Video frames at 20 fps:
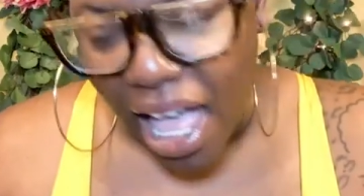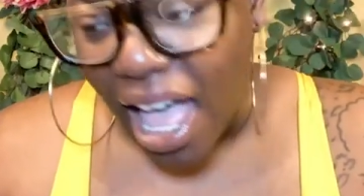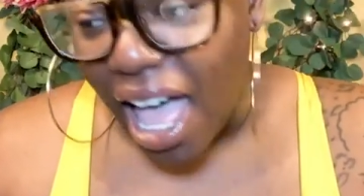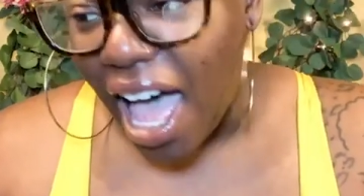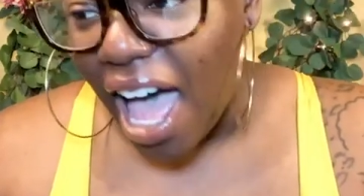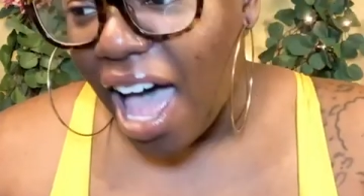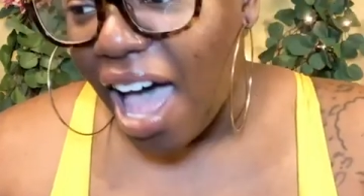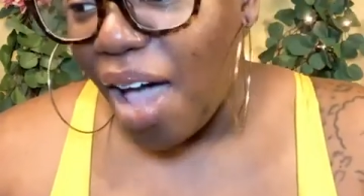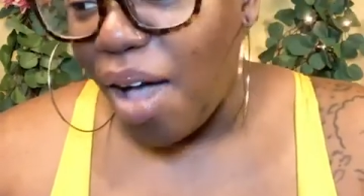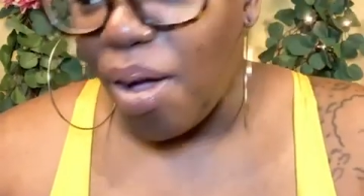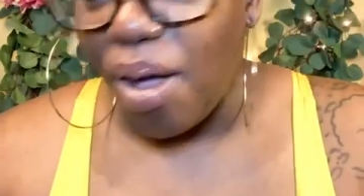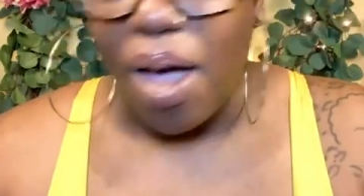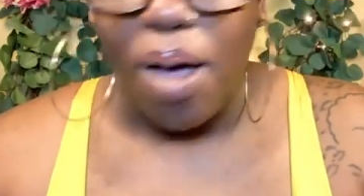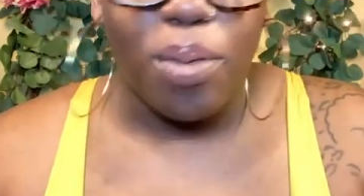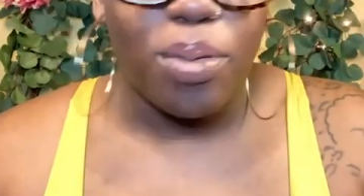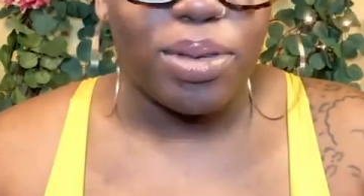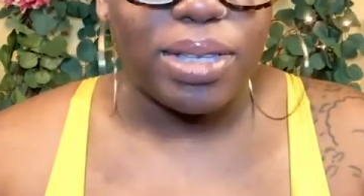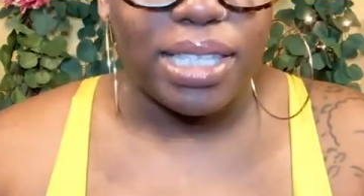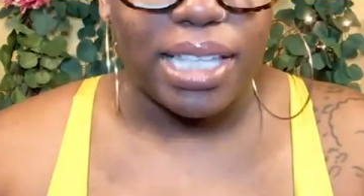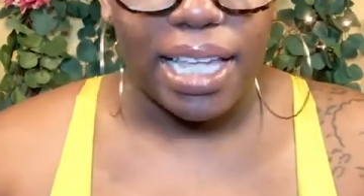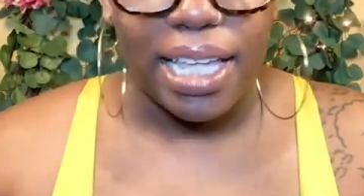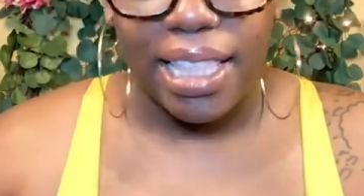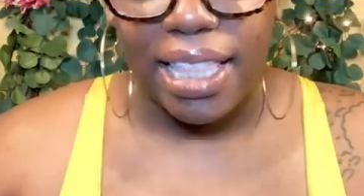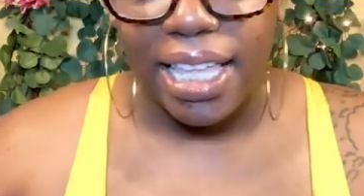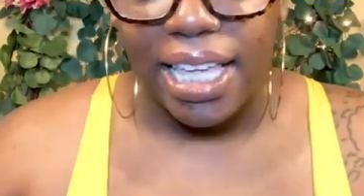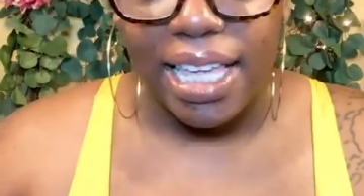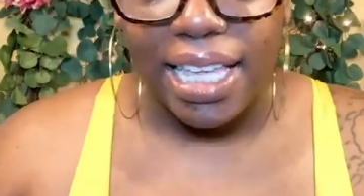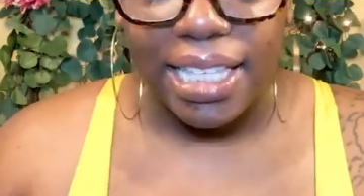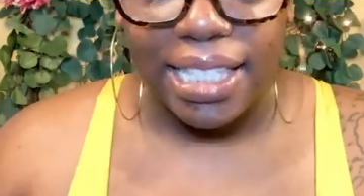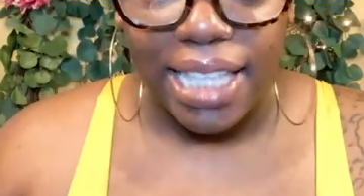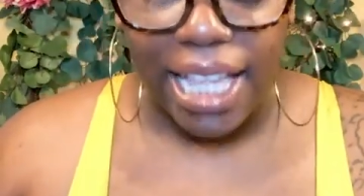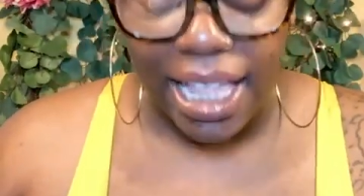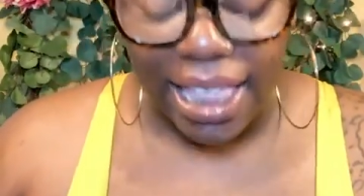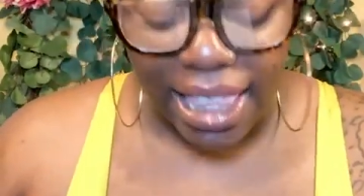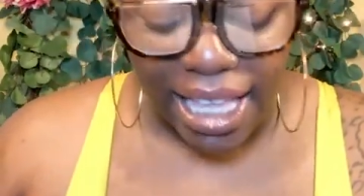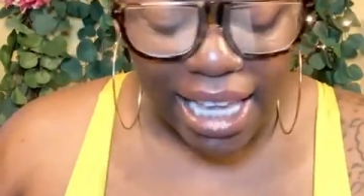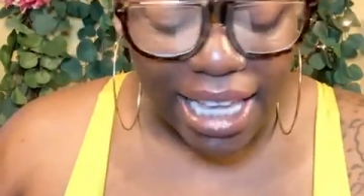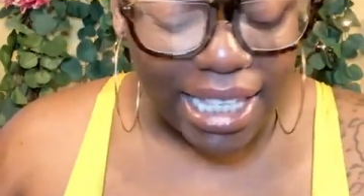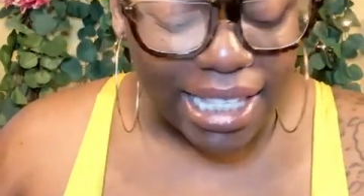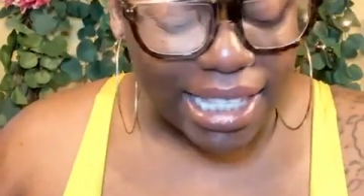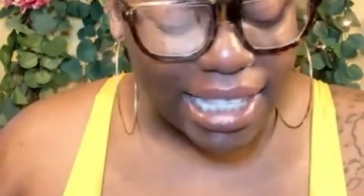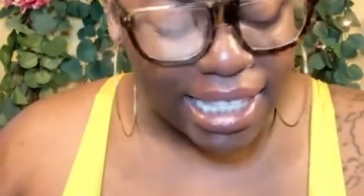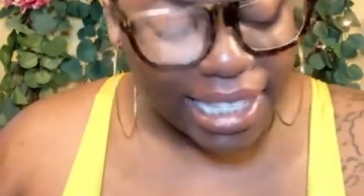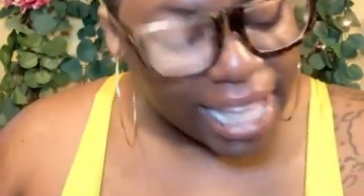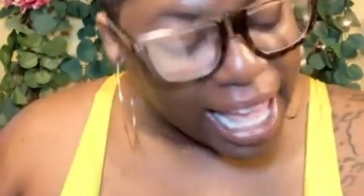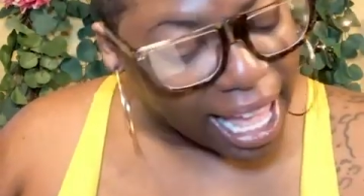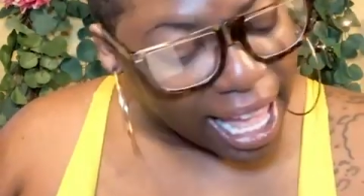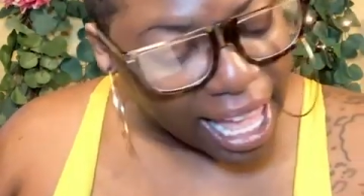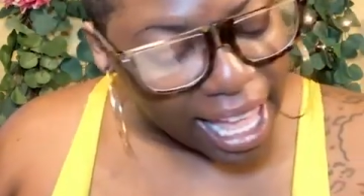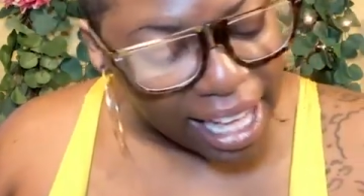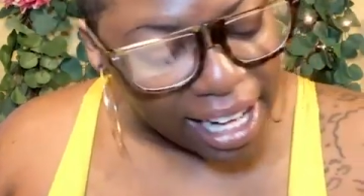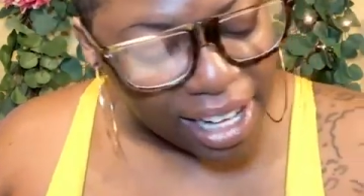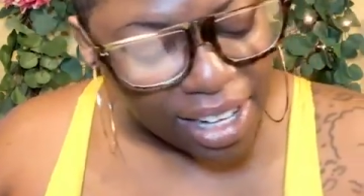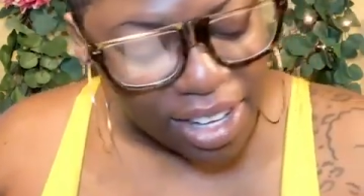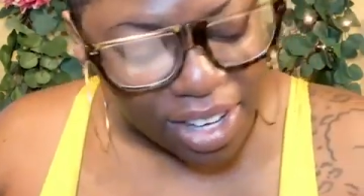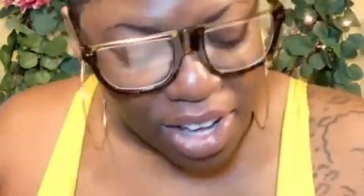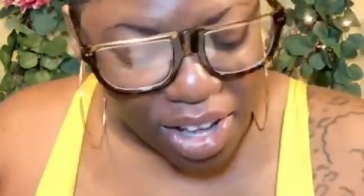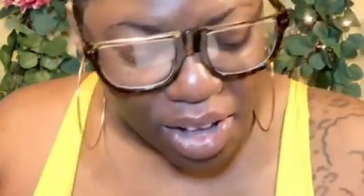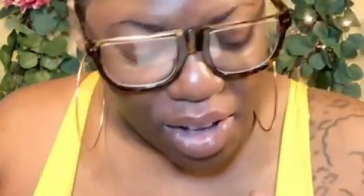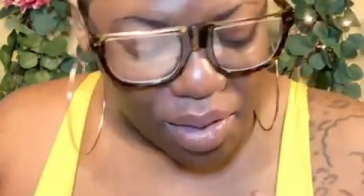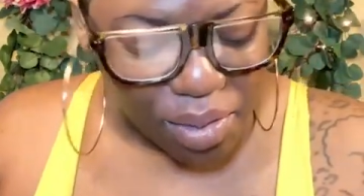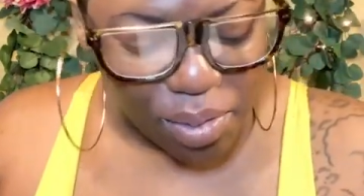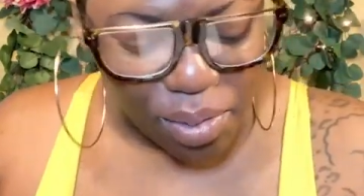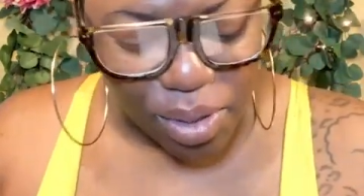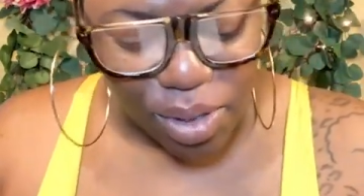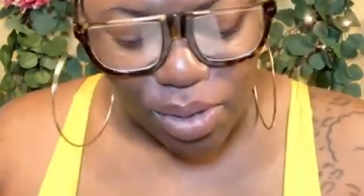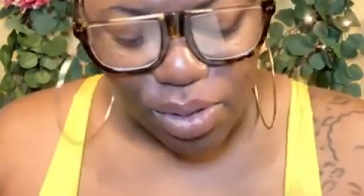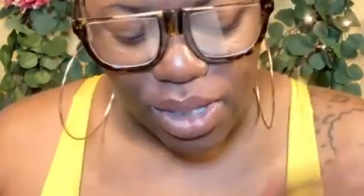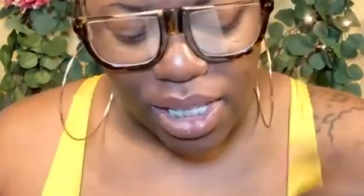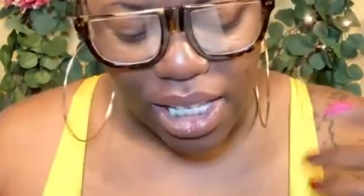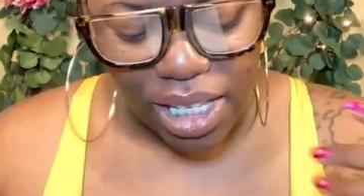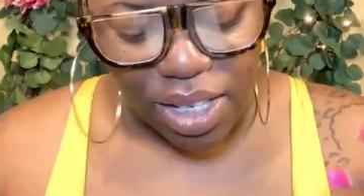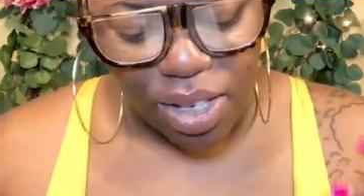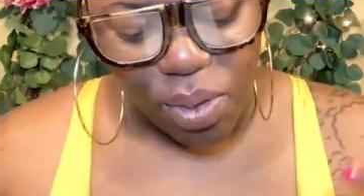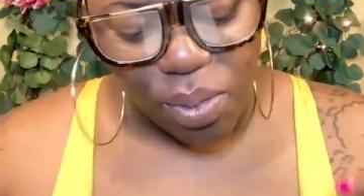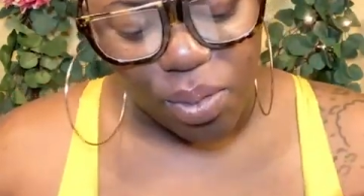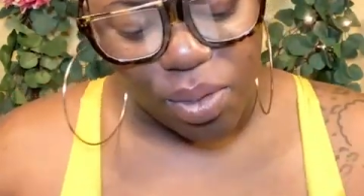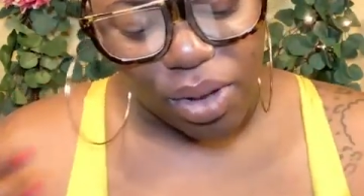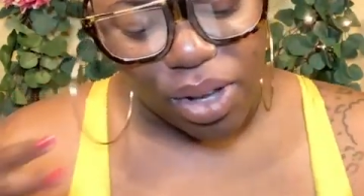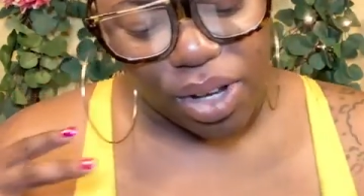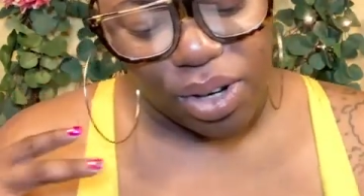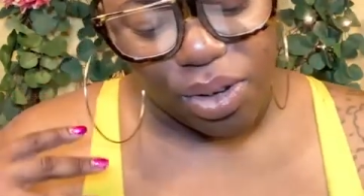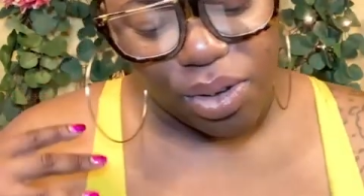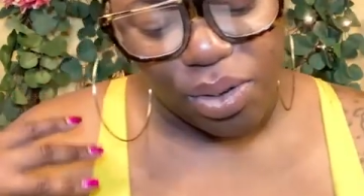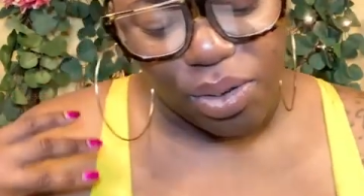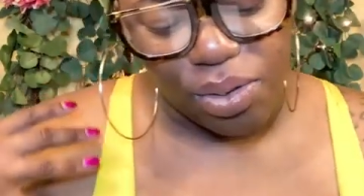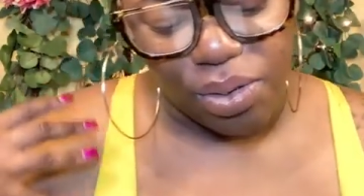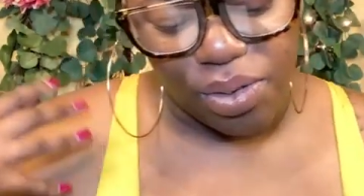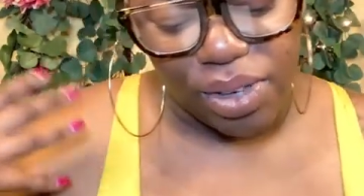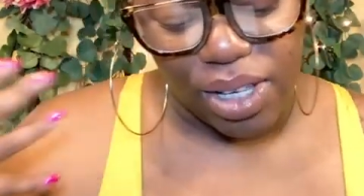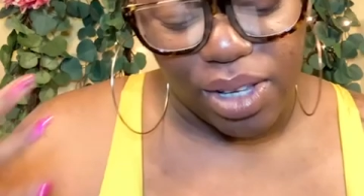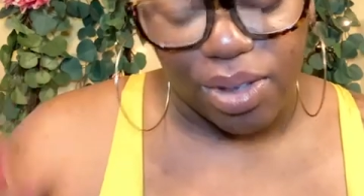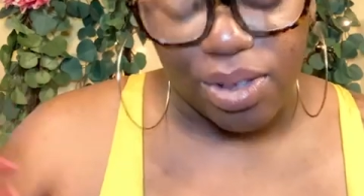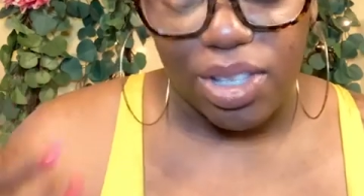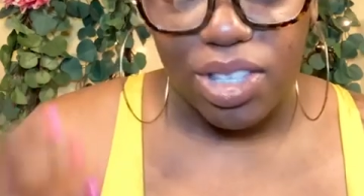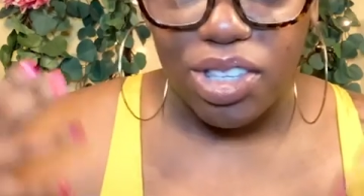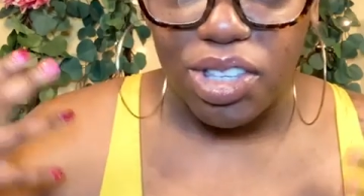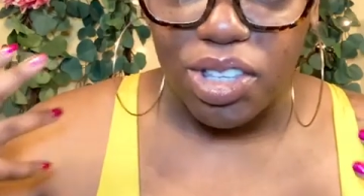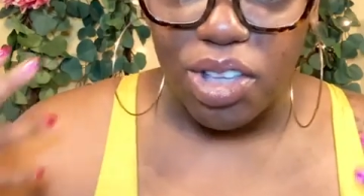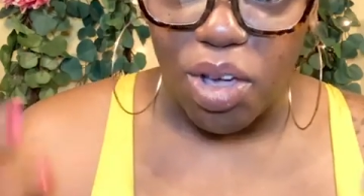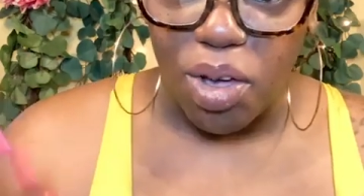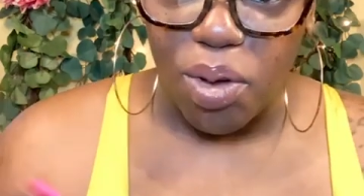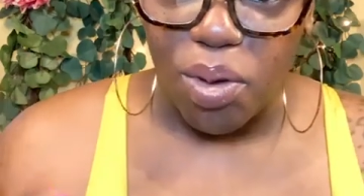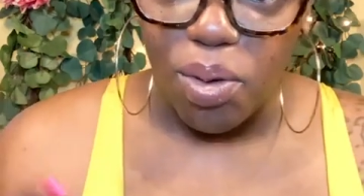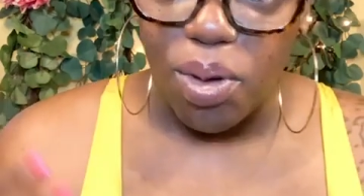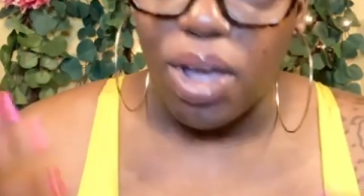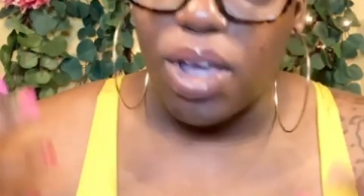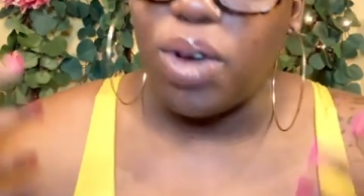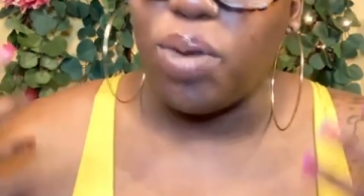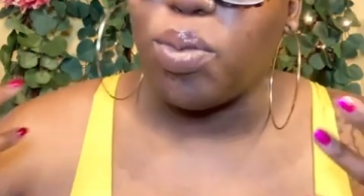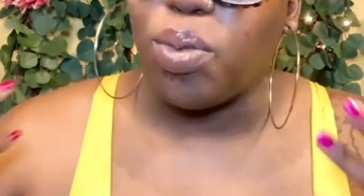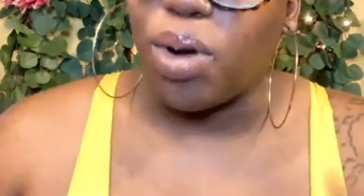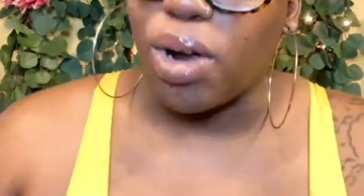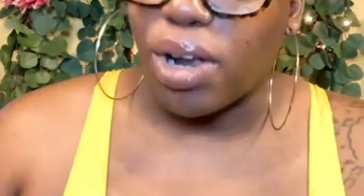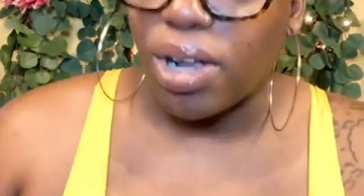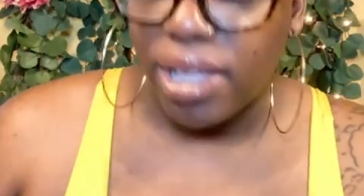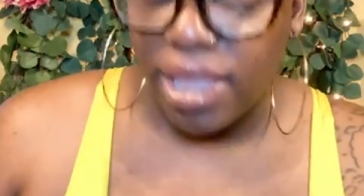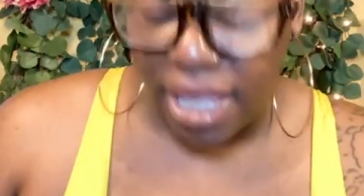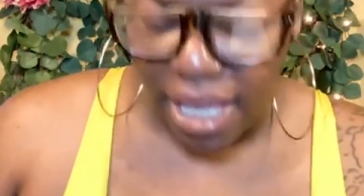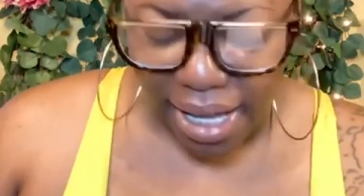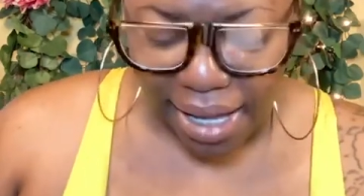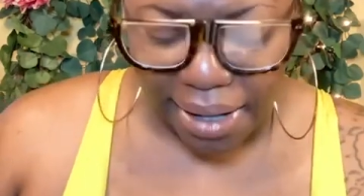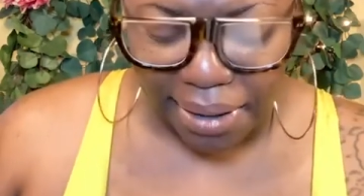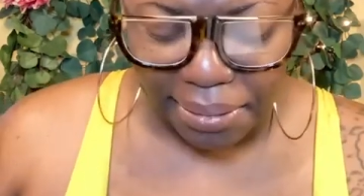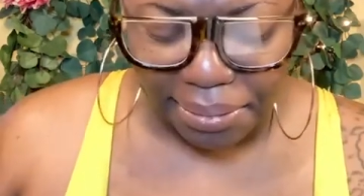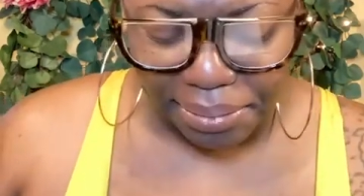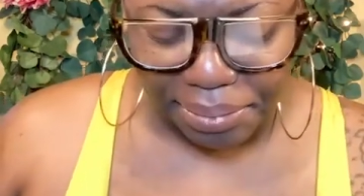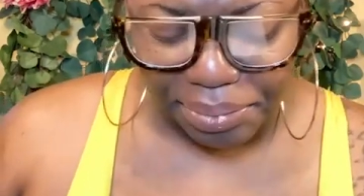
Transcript: I will say this. I think it's sad enough when you see someone who feels so unworthy